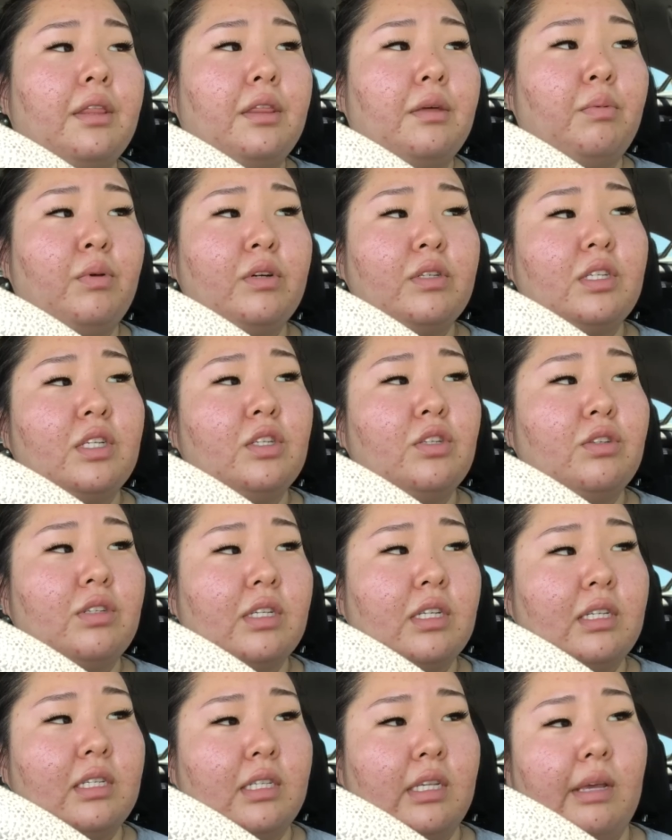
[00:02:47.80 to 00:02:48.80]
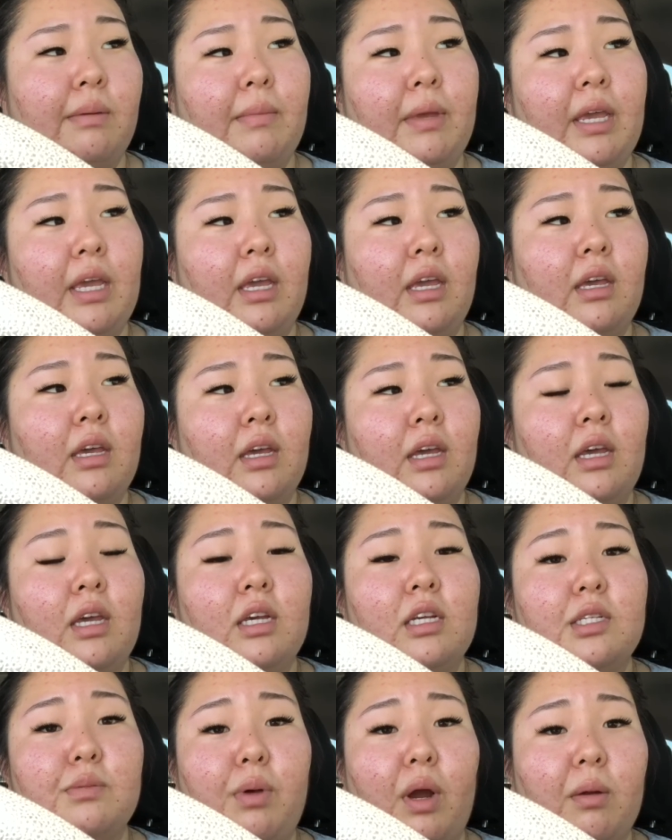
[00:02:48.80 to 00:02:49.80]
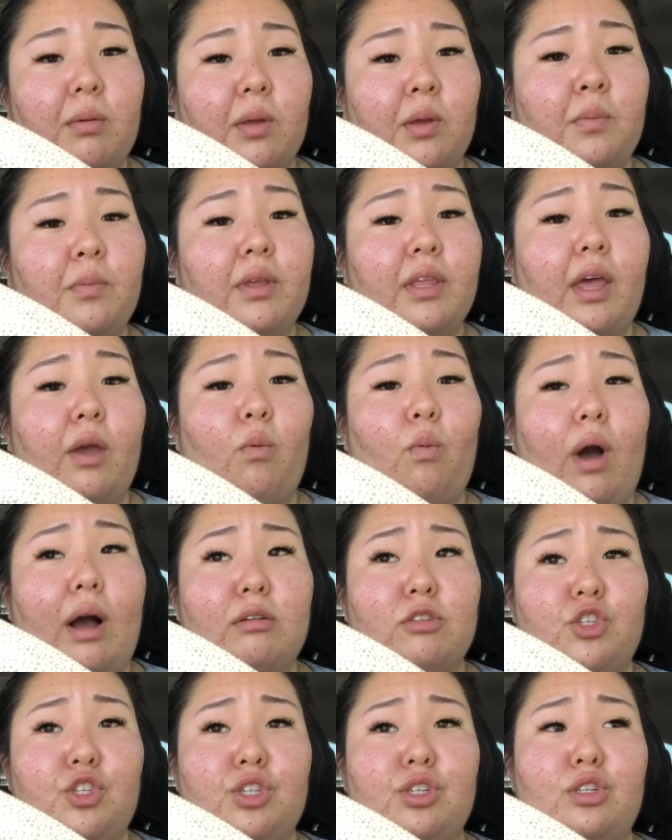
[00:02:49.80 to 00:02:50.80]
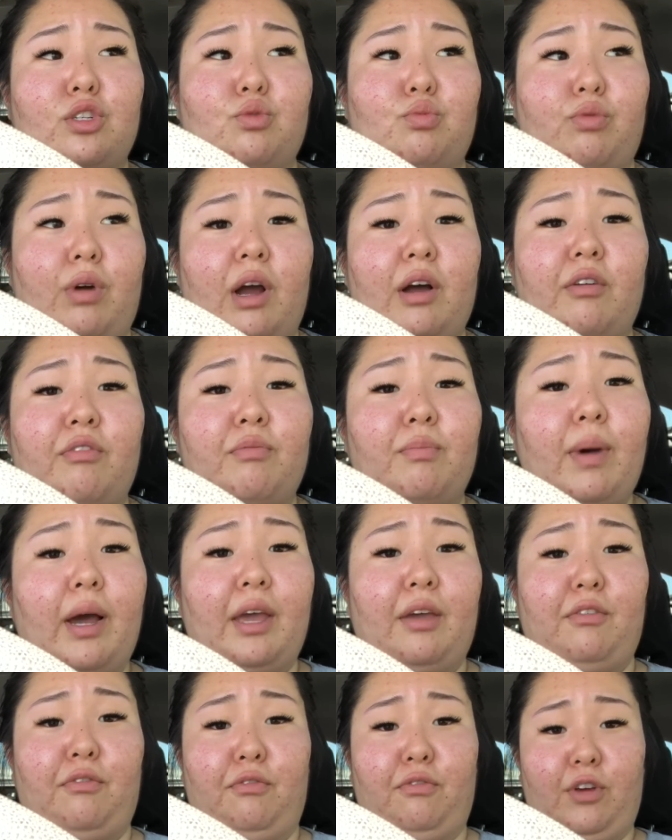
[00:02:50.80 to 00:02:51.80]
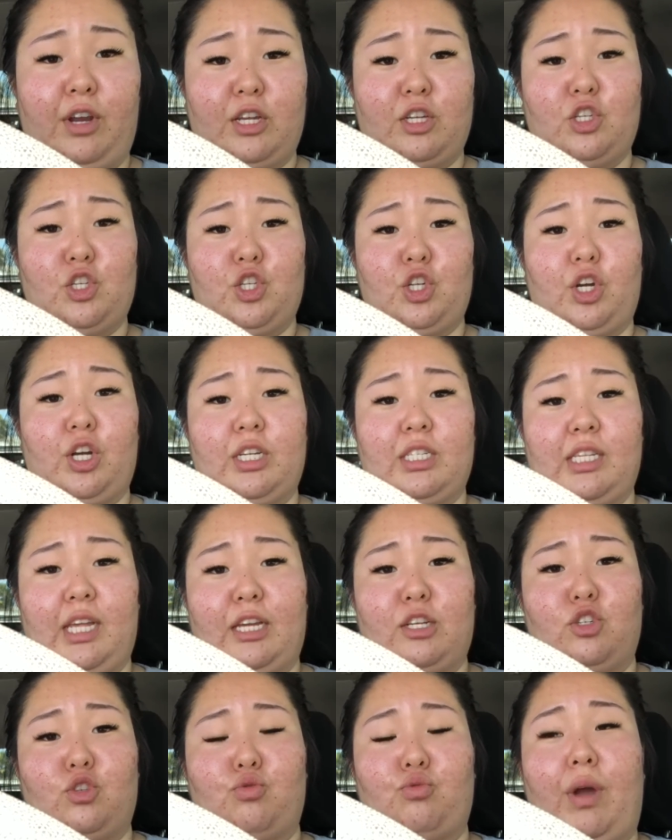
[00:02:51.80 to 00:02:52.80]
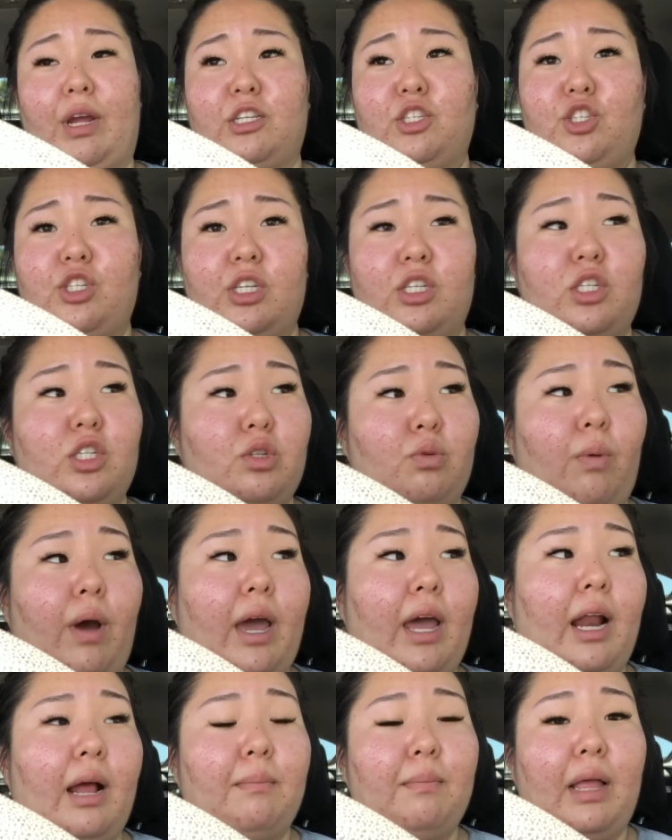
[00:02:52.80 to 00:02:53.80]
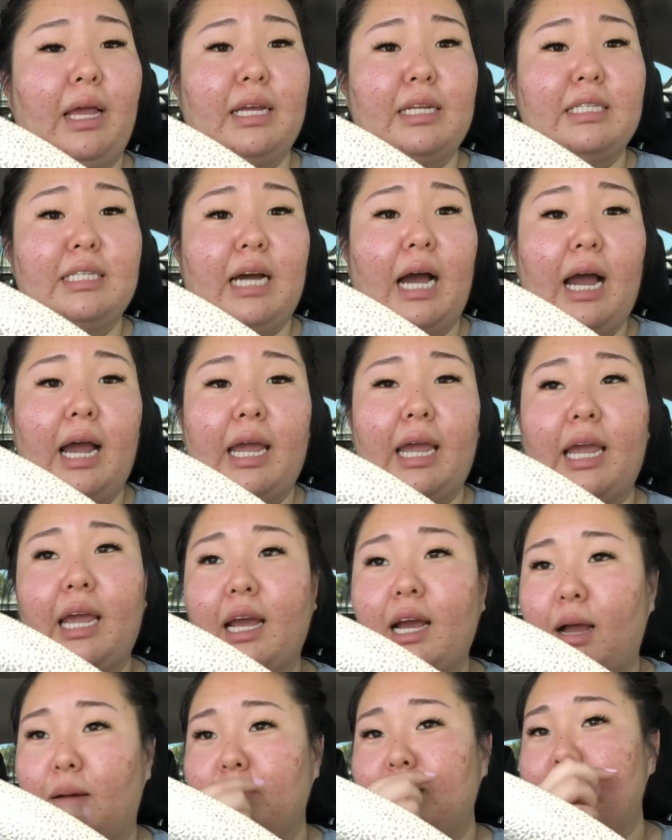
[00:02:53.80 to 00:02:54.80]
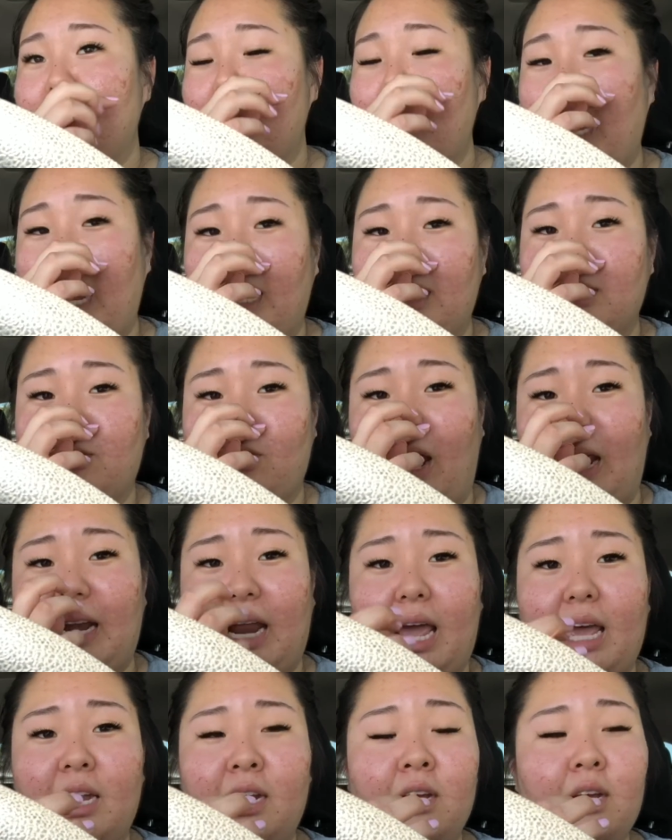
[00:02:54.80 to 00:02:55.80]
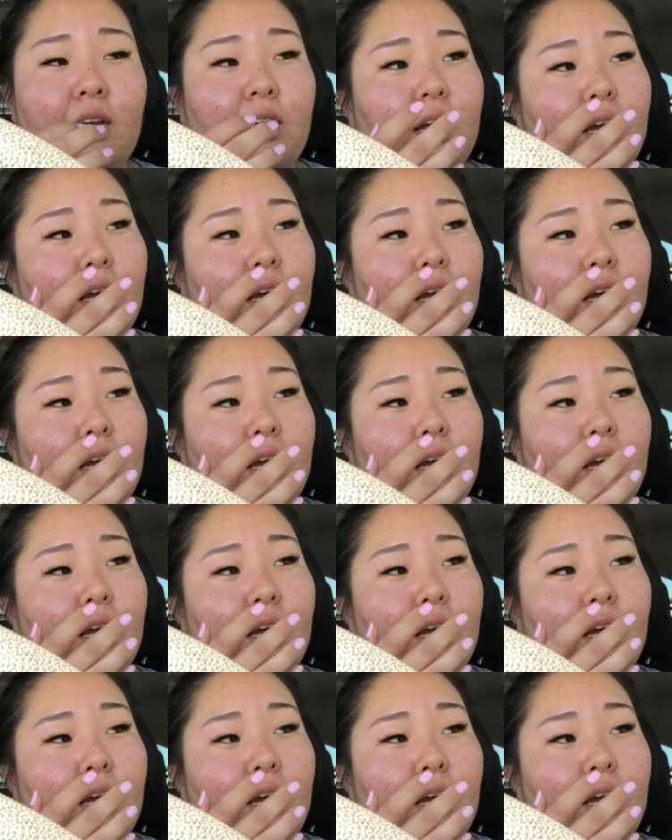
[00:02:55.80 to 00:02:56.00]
The person who's gonna see me is probably gonna be like, wow, she looks rough. My freaking shirt is like drenched in sweat. I'm like dying, I'm dehydrated.